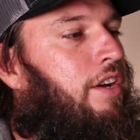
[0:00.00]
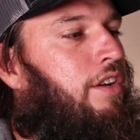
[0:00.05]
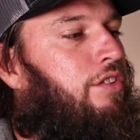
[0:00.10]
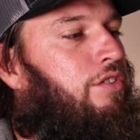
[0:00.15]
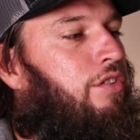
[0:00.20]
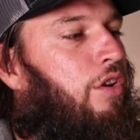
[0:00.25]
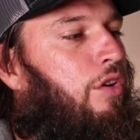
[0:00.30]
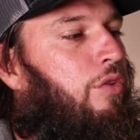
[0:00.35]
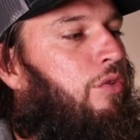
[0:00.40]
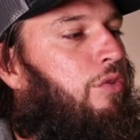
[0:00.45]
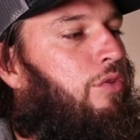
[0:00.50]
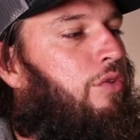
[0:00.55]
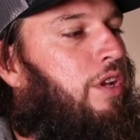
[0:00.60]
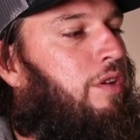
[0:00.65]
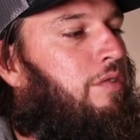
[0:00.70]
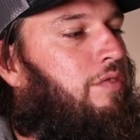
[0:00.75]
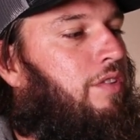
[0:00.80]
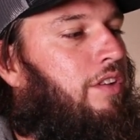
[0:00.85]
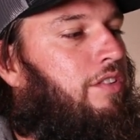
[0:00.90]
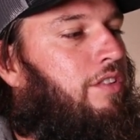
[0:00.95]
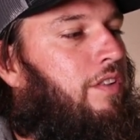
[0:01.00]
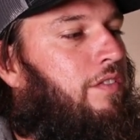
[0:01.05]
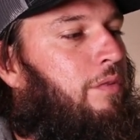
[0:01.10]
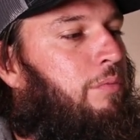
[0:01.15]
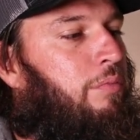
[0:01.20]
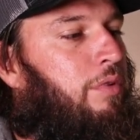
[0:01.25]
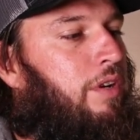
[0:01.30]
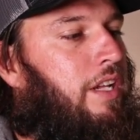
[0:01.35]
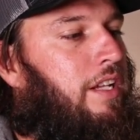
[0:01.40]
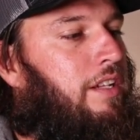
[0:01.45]
So he was nice enough to
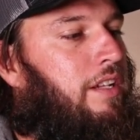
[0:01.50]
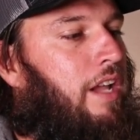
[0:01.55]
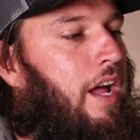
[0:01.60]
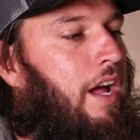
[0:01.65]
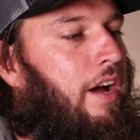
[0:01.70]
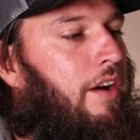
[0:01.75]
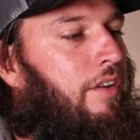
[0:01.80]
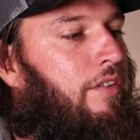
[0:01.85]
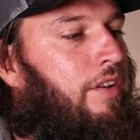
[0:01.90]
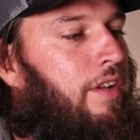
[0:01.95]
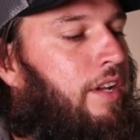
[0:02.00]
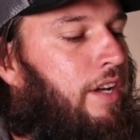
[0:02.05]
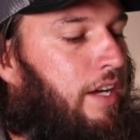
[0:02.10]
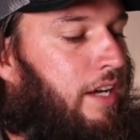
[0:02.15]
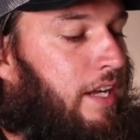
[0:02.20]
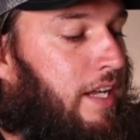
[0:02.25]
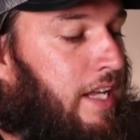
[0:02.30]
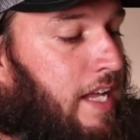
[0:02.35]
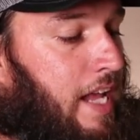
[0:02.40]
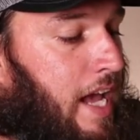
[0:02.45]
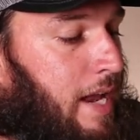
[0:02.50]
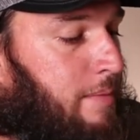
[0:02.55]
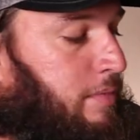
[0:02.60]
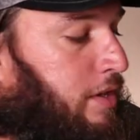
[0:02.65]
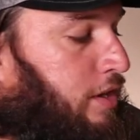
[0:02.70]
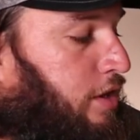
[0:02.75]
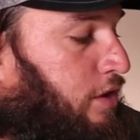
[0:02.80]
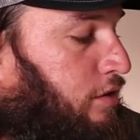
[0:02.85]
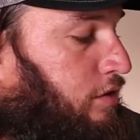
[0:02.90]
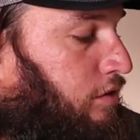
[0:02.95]
bring it down. Uh, he had
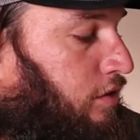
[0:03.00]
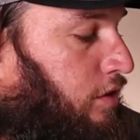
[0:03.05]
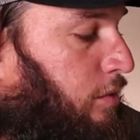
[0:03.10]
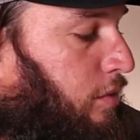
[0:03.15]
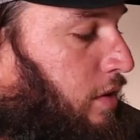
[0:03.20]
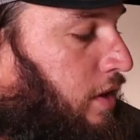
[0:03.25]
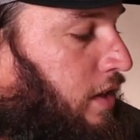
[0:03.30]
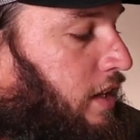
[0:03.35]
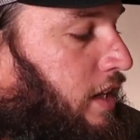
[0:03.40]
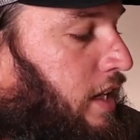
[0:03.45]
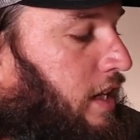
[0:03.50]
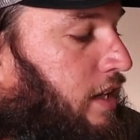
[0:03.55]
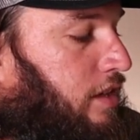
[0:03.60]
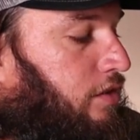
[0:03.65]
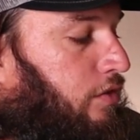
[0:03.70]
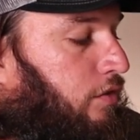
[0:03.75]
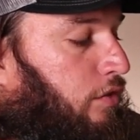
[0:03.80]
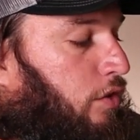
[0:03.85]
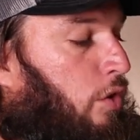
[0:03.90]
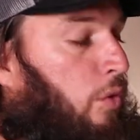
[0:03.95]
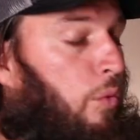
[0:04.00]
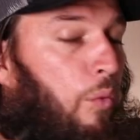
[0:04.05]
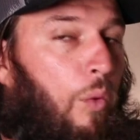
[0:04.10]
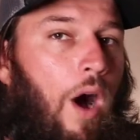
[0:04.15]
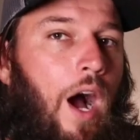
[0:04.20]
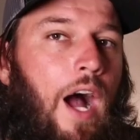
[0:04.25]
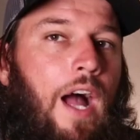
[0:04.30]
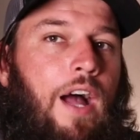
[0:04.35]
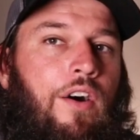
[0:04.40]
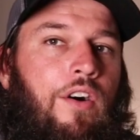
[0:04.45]
been using one of these for a
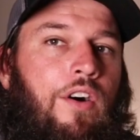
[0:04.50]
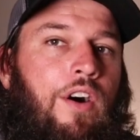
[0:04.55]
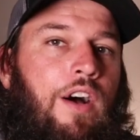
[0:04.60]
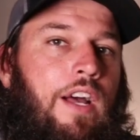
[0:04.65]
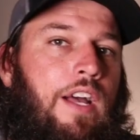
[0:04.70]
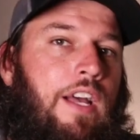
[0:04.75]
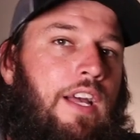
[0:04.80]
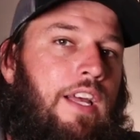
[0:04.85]
while.